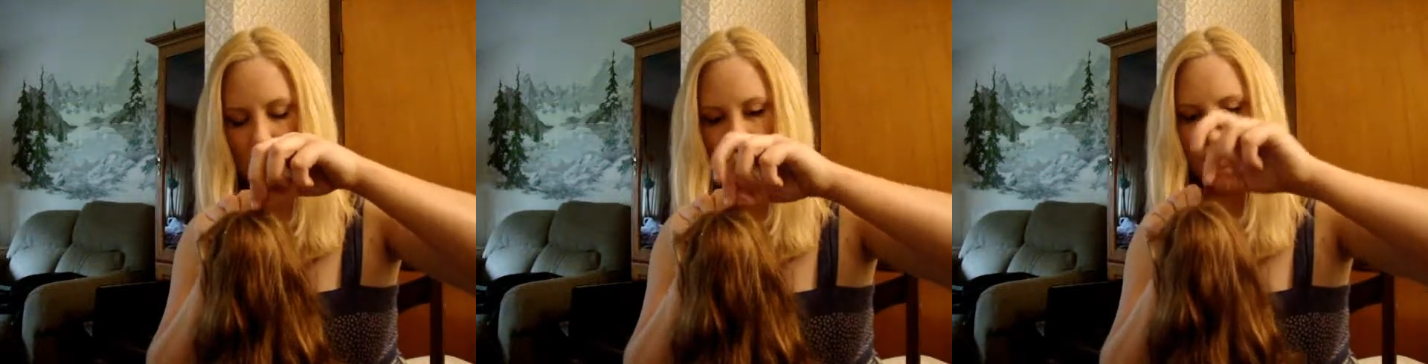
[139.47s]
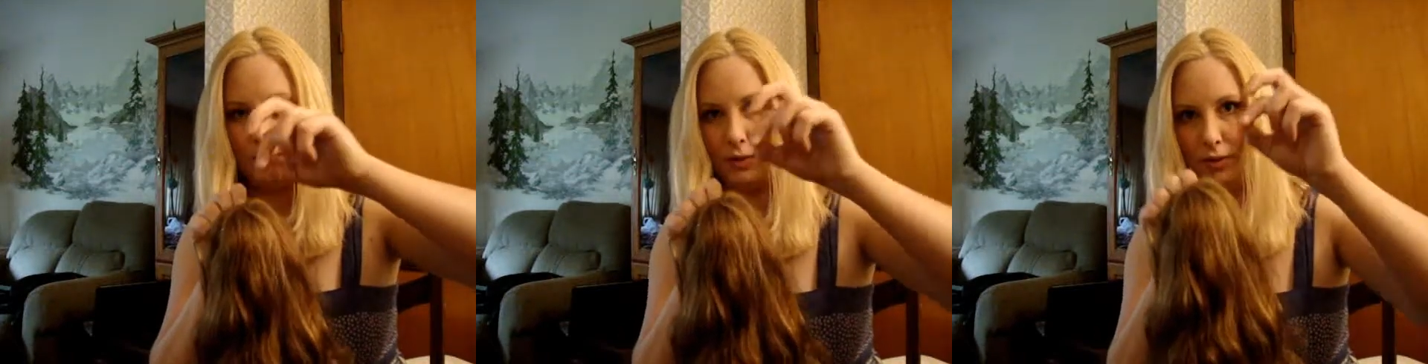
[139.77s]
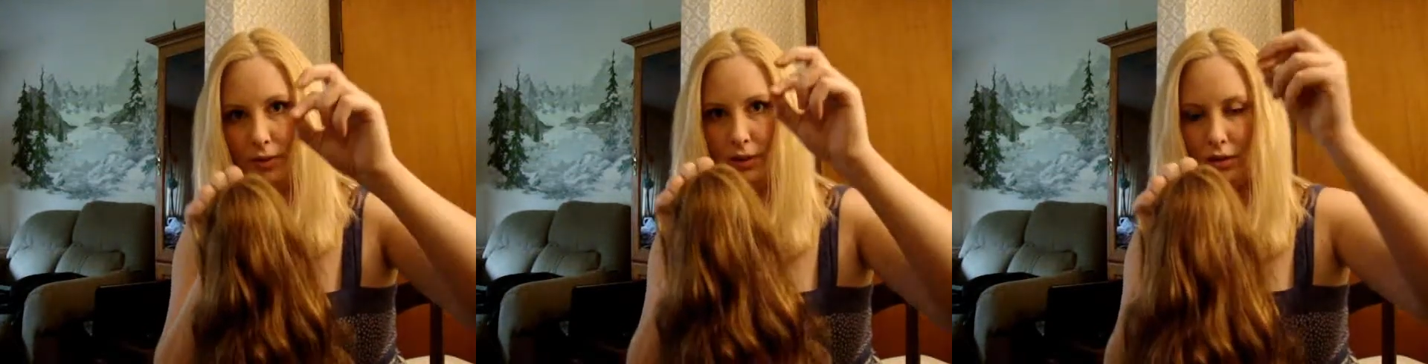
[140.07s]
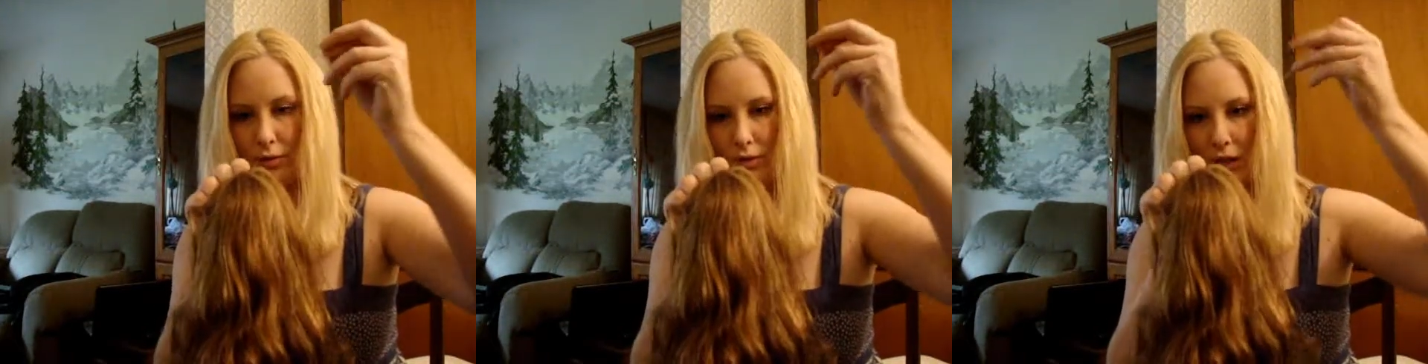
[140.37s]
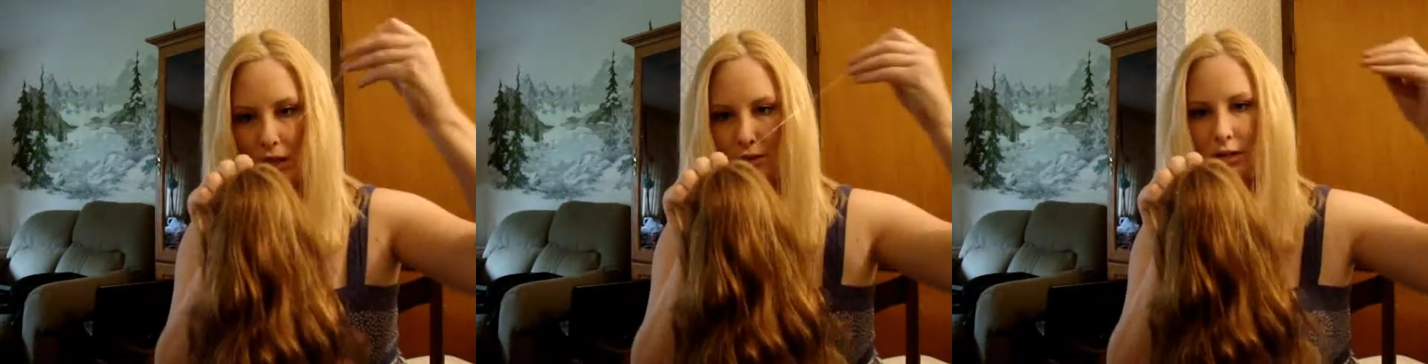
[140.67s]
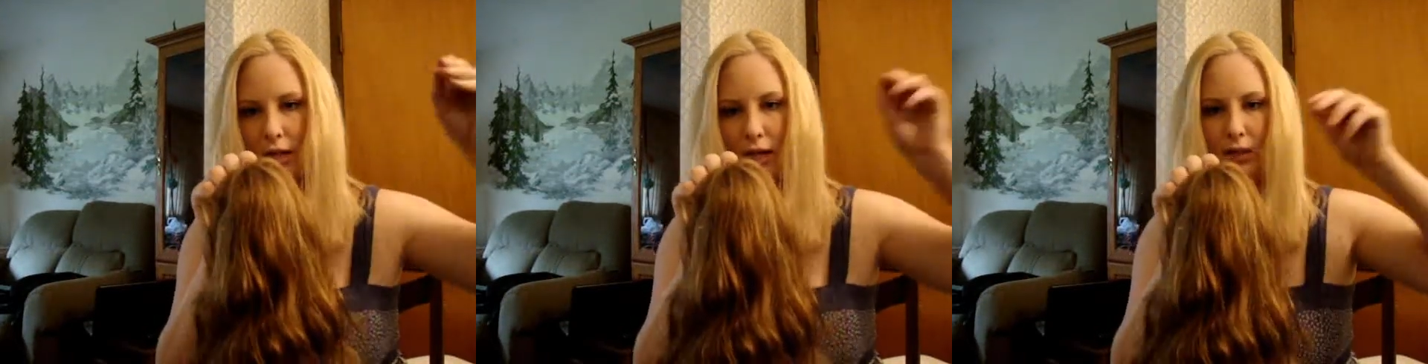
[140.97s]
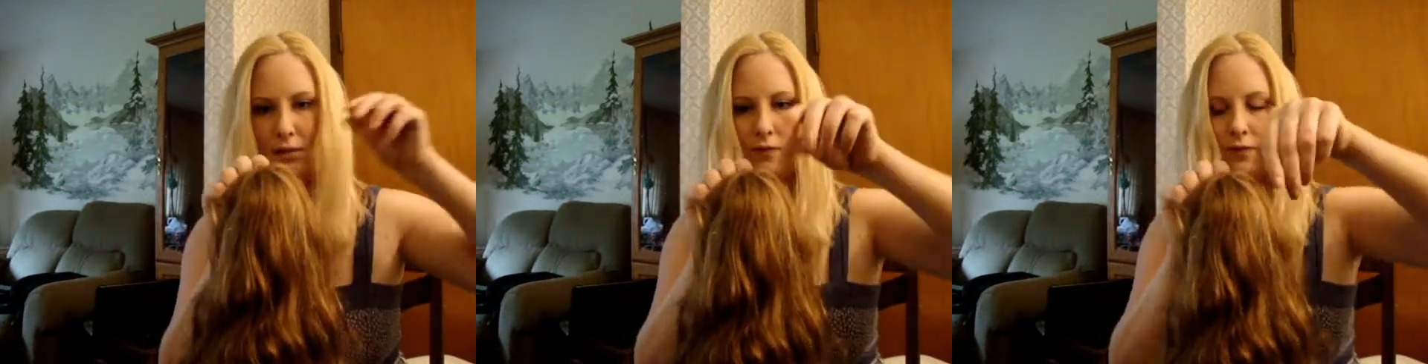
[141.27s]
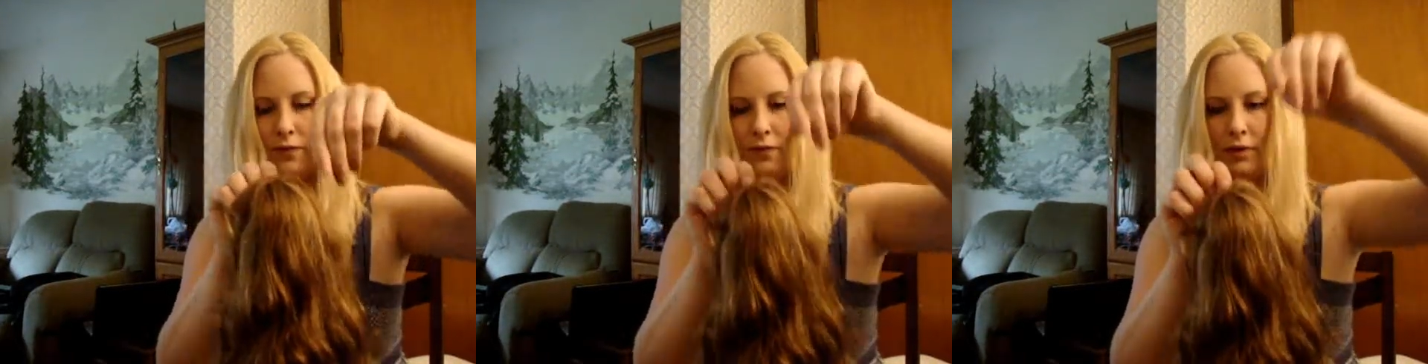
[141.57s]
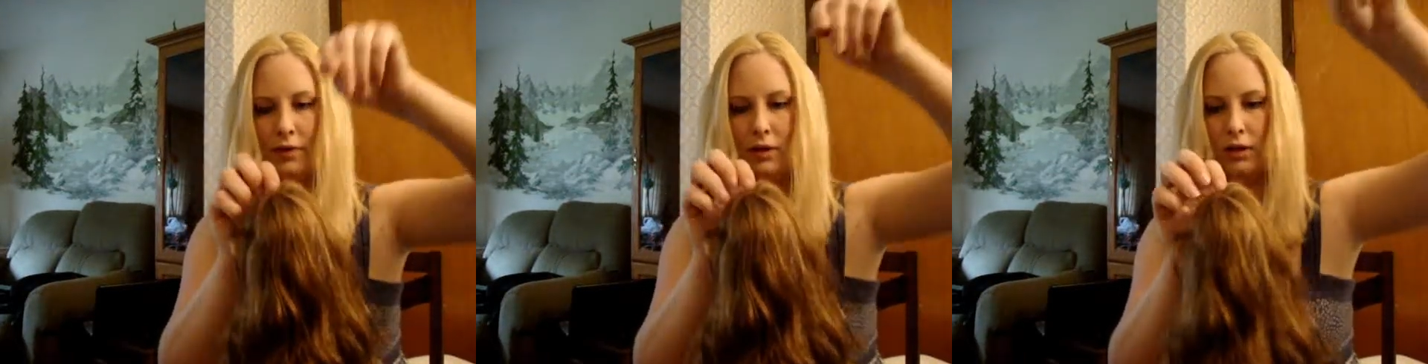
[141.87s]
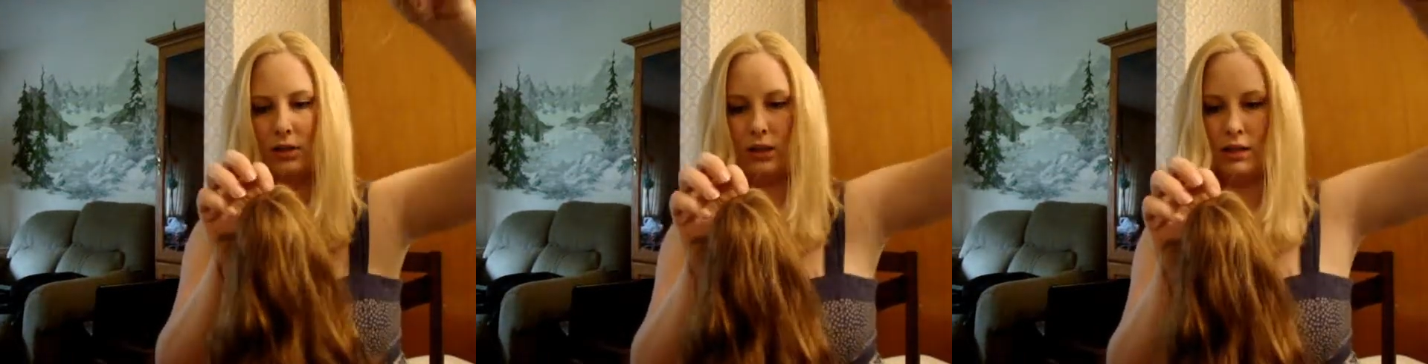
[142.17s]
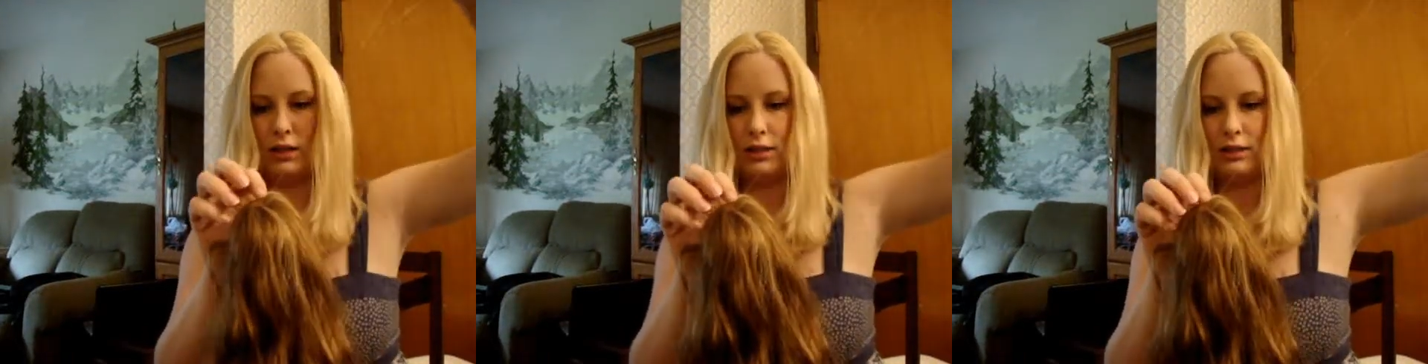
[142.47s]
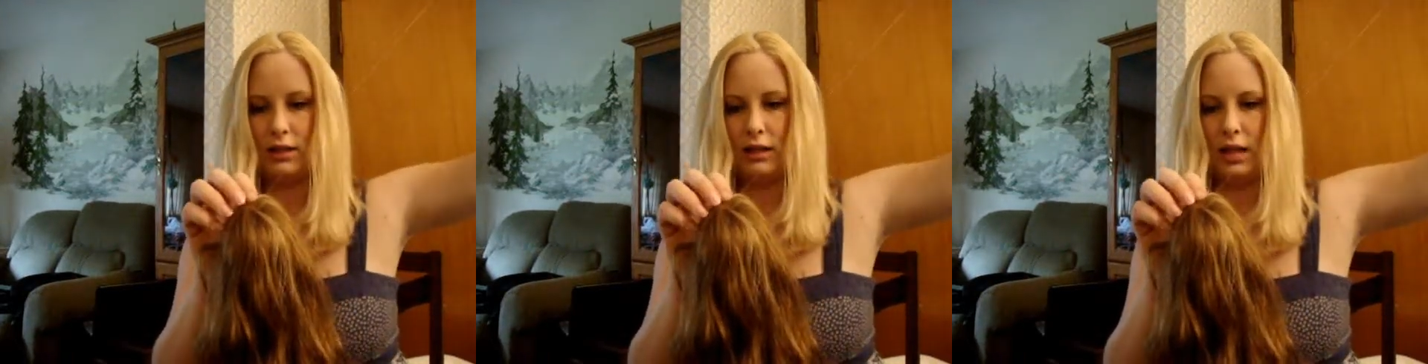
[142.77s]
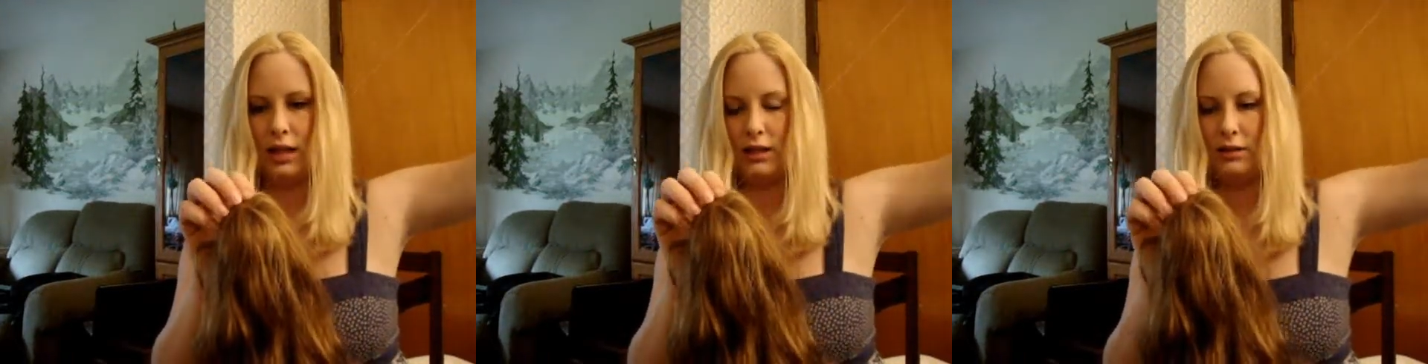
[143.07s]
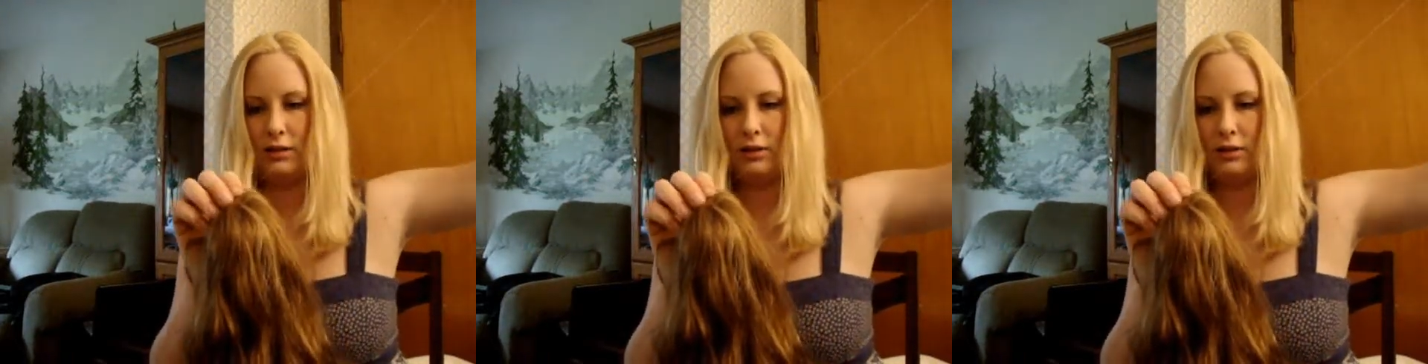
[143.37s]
and you just pull it through the other side until it gets to the end,